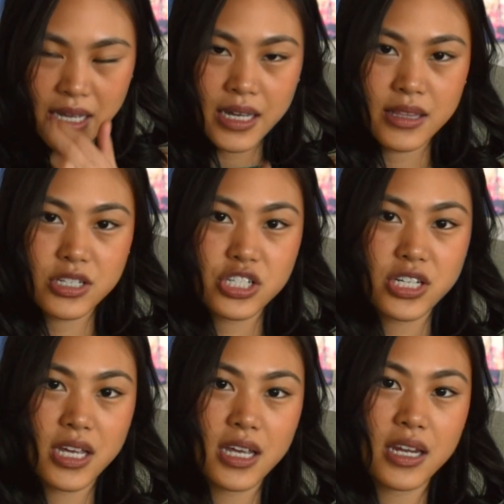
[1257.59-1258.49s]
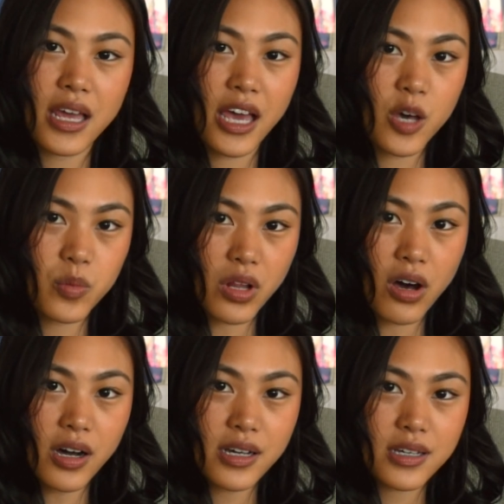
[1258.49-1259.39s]
in the shade
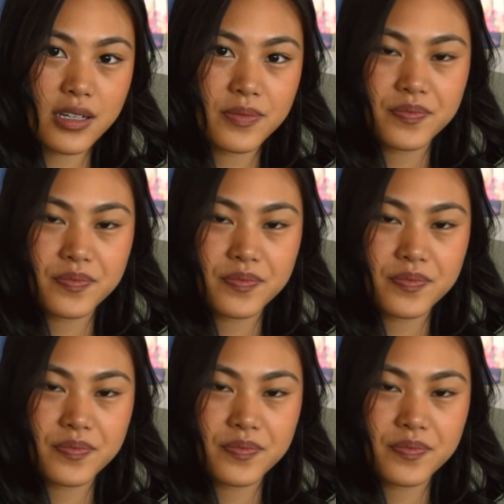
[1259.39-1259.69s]
Hemlock.